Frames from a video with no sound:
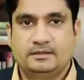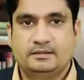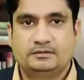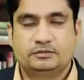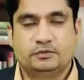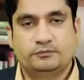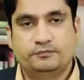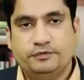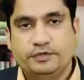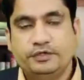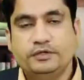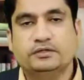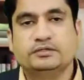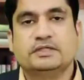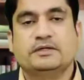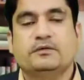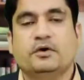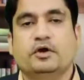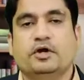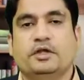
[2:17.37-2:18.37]
So videos
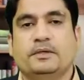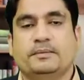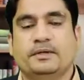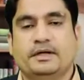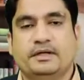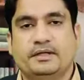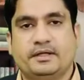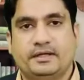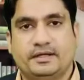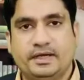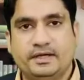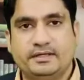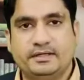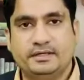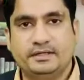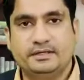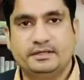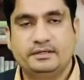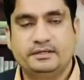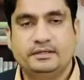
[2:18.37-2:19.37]
have already been
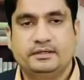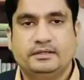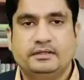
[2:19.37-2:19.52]
created.